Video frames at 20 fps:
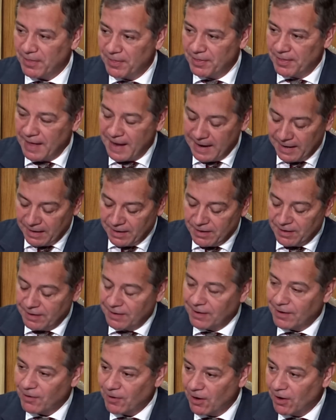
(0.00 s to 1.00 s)
to thank
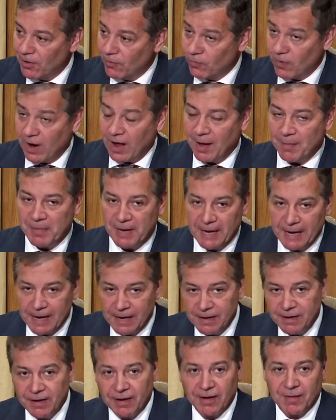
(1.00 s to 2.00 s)

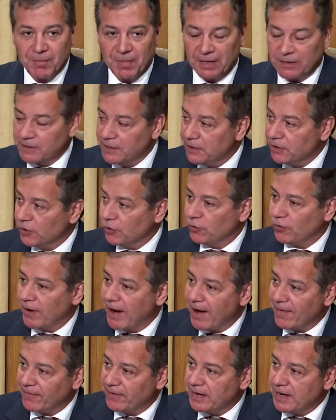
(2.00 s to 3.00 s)
Robin, Monsignor
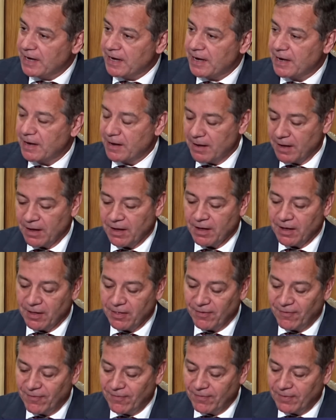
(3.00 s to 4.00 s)
Trafny,
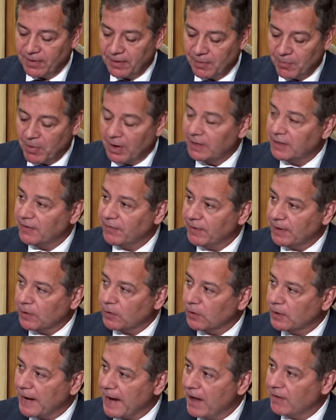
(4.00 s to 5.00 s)
the
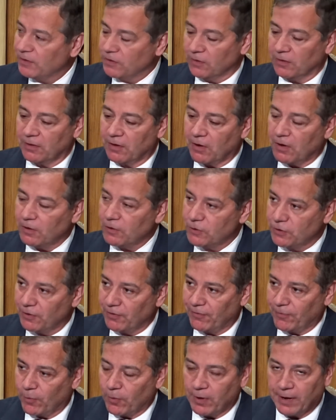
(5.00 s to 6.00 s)
Pontifical Council on Culture
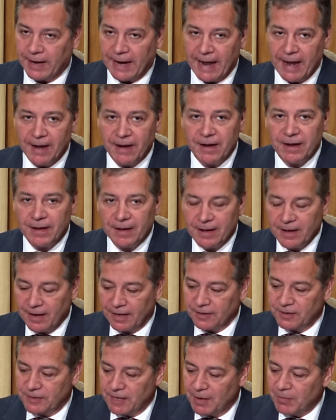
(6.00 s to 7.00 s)
for, again,
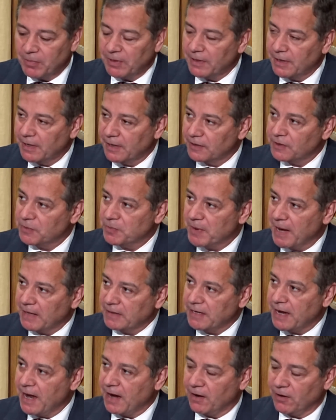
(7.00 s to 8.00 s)
assembling a
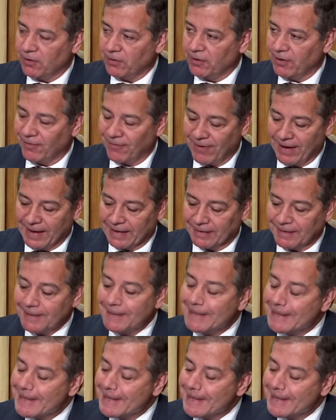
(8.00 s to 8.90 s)
spectacular event.